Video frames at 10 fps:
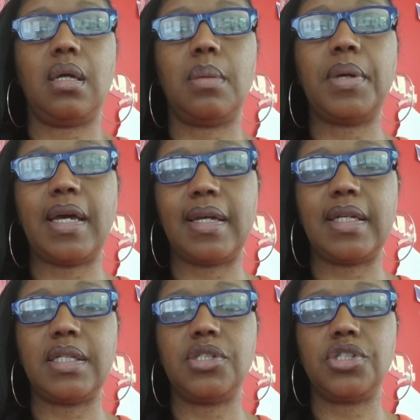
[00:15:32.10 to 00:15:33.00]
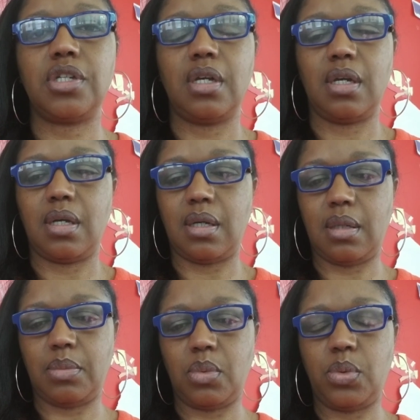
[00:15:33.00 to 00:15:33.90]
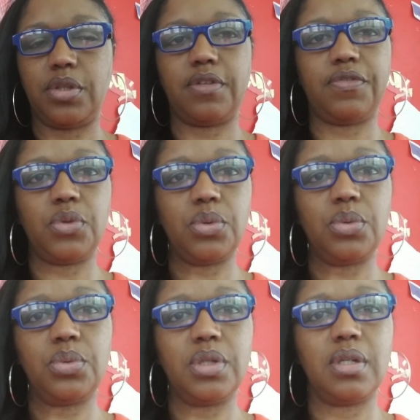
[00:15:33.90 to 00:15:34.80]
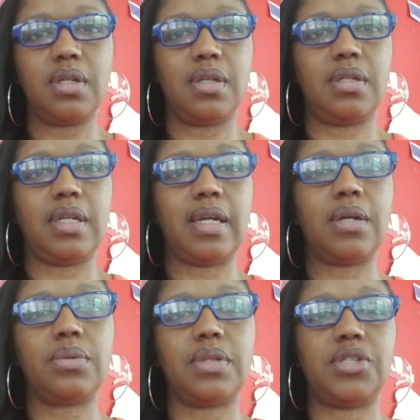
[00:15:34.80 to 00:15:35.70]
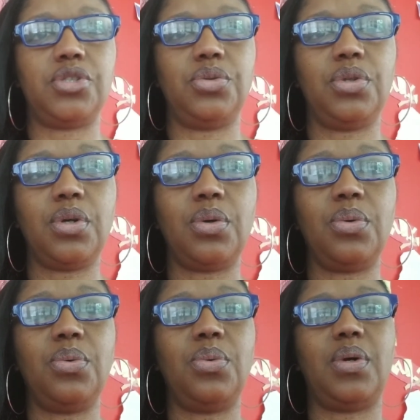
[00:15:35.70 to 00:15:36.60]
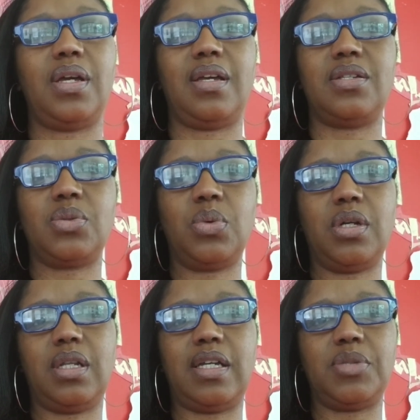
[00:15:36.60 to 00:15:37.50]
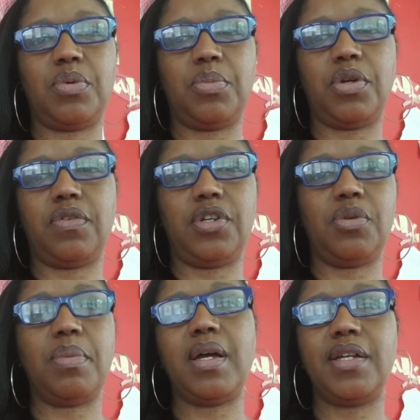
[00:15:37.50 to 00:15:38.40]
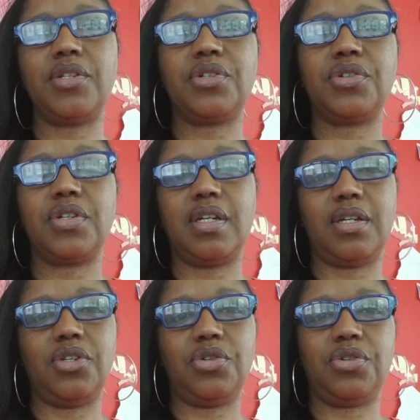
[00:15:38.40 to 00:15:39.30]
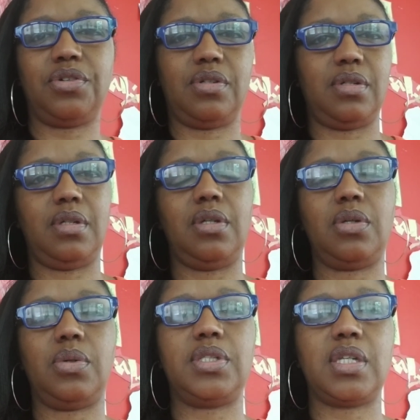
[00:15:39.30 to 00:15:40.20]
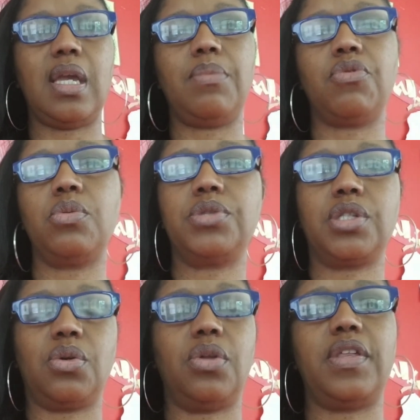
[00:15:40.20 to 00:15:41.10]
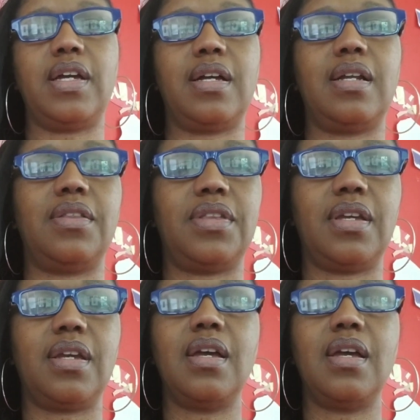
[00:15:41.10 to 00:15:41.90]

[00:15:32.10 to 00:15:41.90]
package with the food now that you know, as well as preparing your binder and your escape routes and all that kind of thing.